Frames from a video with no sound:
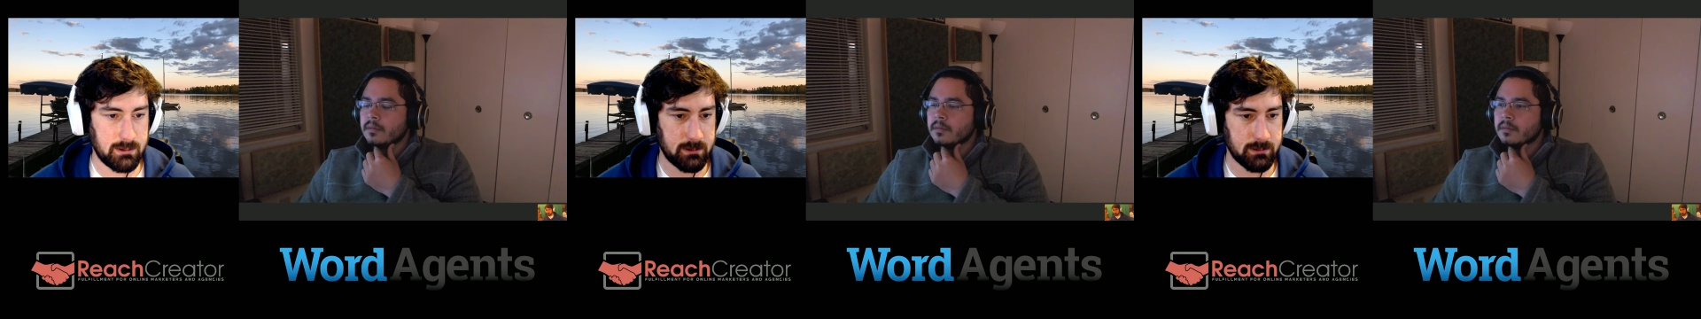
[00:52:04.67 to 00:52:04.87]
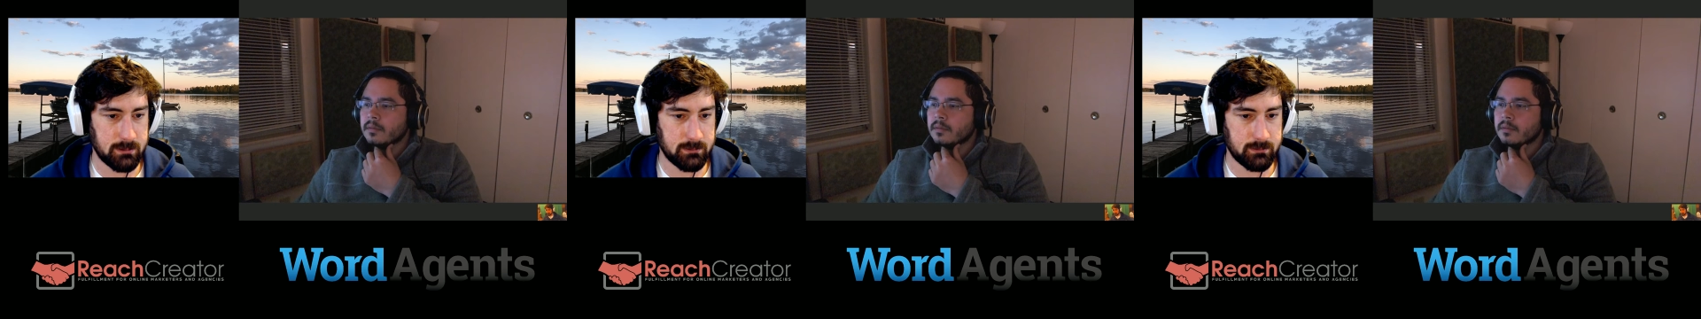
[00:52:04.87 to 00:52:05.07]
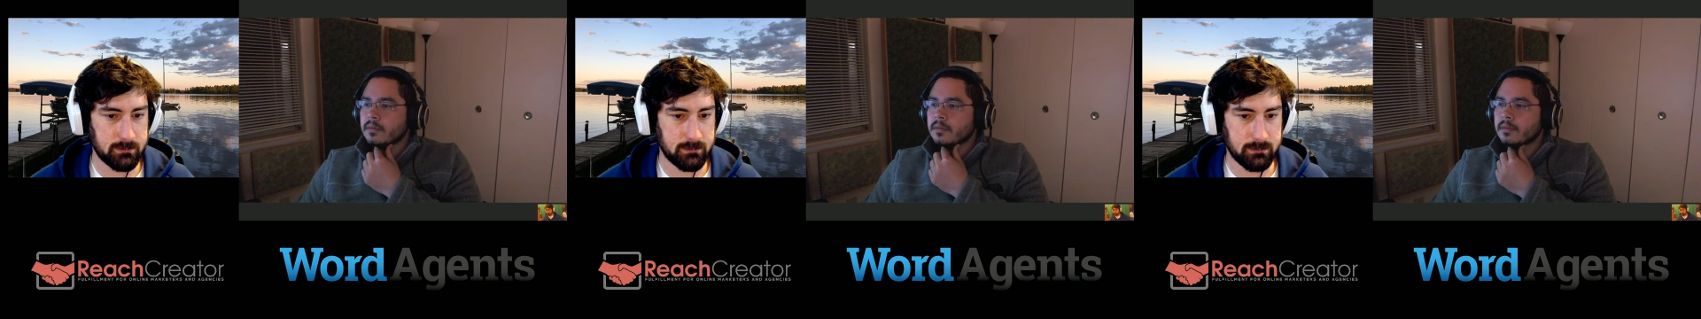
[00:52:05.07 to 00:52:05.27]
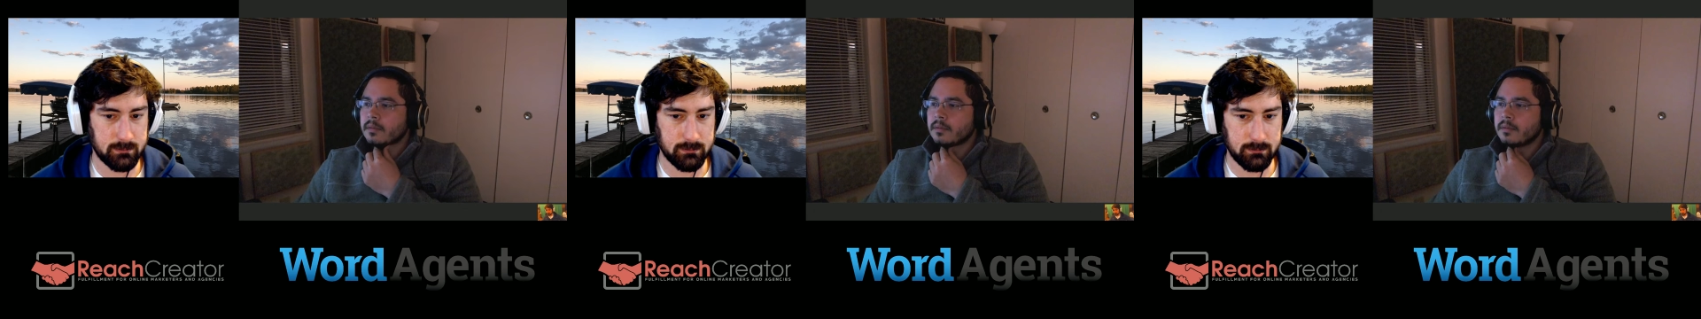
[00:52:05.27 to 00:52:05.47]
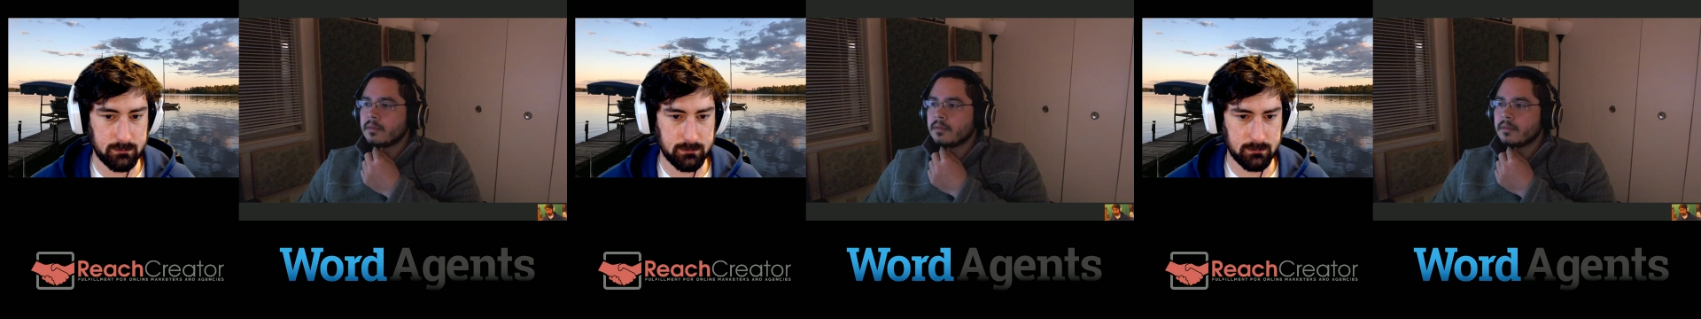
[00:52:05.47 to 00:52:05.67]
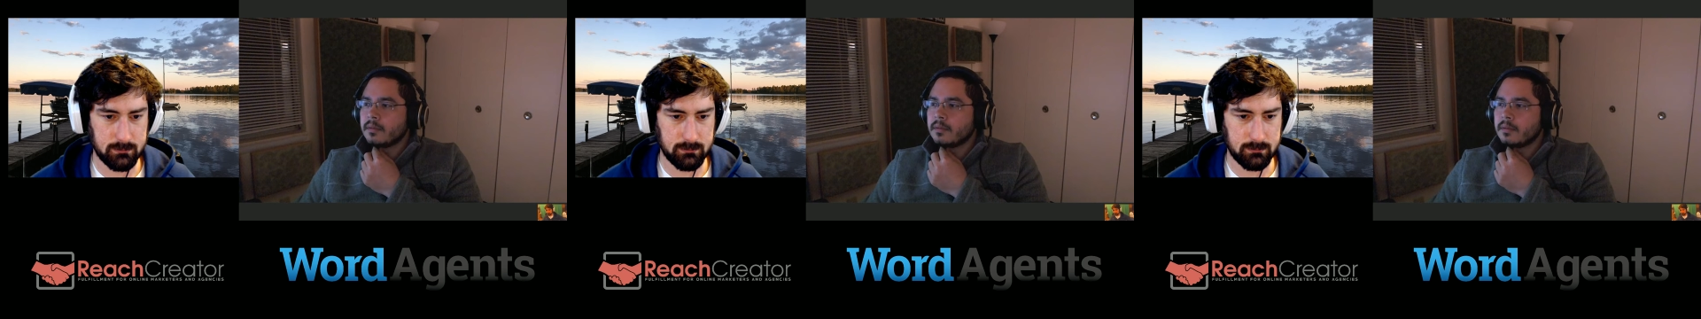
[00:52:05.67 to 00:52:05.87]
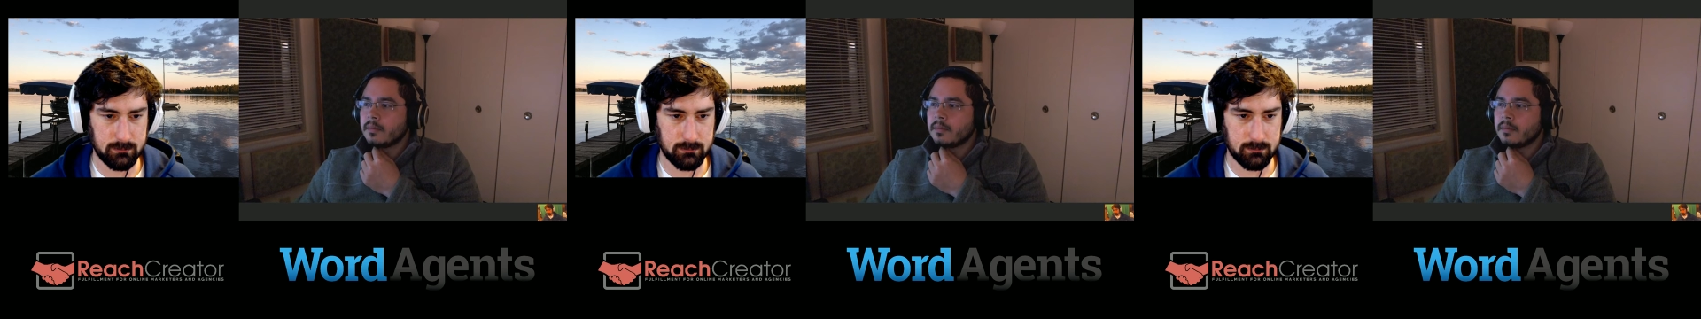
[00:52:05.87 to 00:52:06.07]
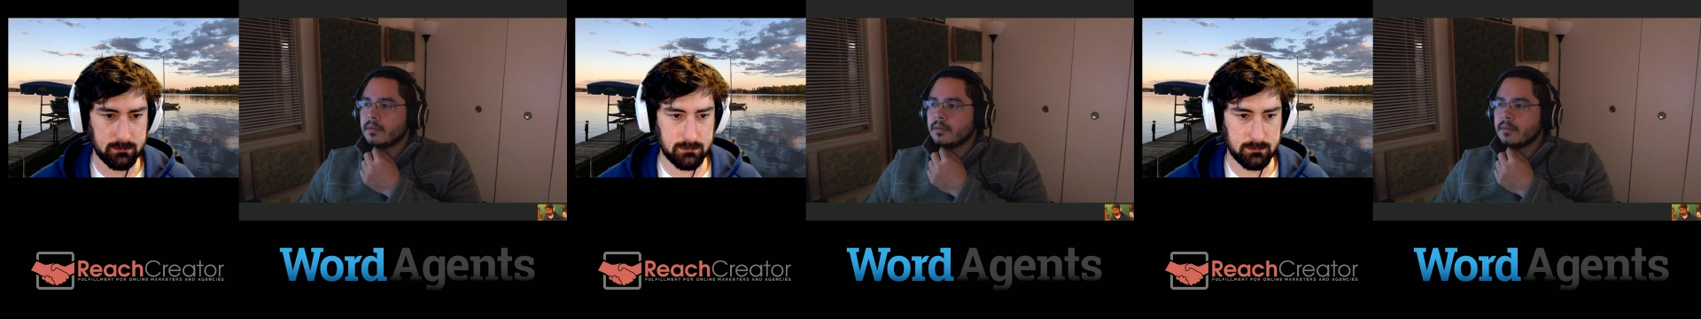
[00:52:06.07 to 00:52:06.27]

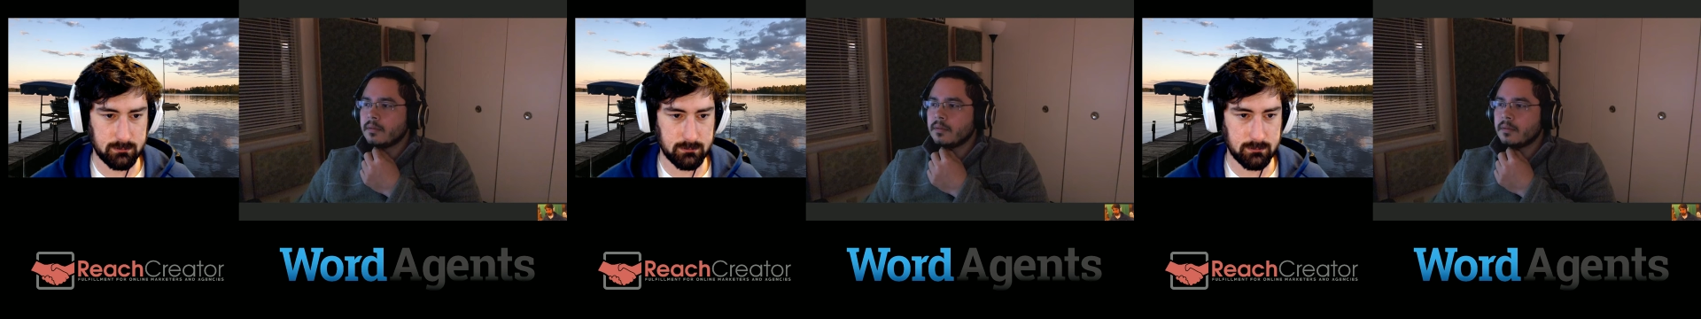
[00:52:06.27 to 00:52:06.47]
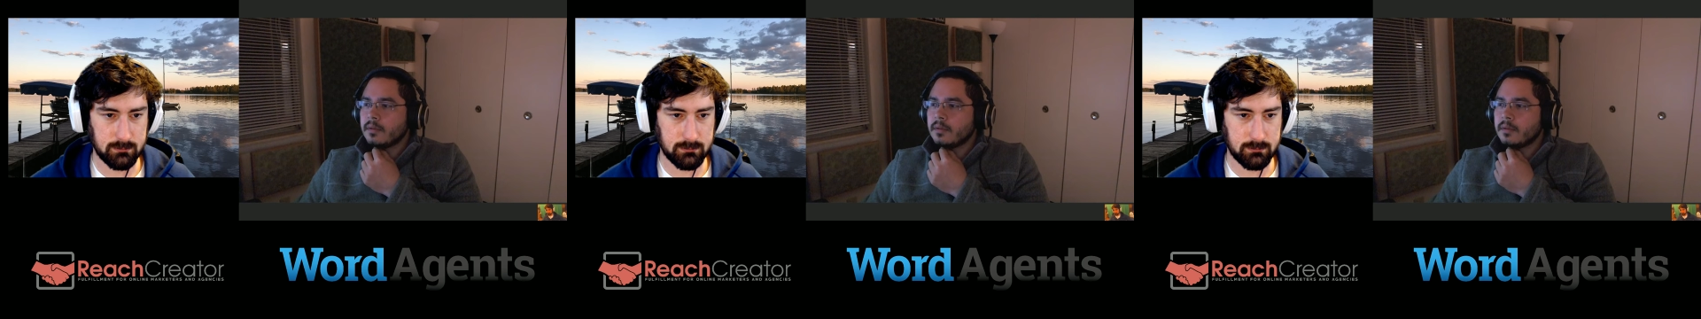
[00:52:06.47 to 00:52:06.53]
(silence)